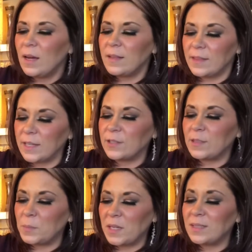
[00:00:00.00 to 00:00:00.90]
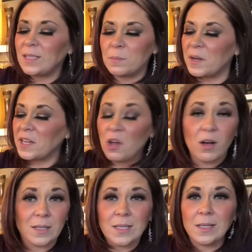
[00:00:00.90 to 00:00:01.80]
There's been somebody
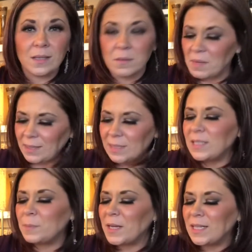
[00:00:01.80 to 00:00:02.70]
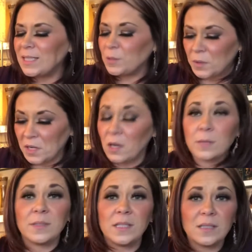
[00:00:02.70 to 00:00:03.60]
haunted in the mind space when it
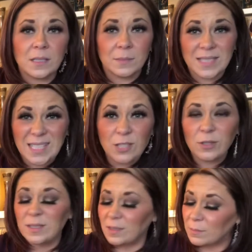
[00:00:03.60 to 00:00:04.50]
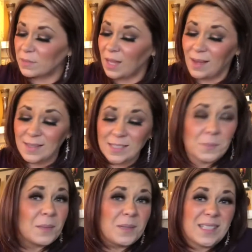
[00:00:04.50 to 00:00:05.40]
comes to some secrets, some lies,
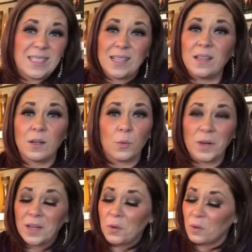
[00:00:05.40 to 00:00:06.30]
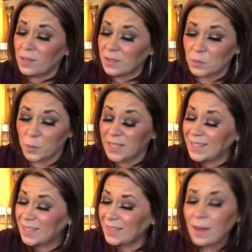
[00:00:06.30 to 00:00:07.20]
maybe sneaking away, walking
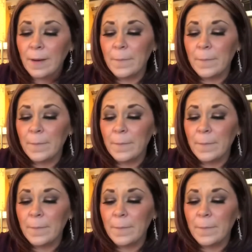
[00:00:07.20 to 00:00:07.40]
away,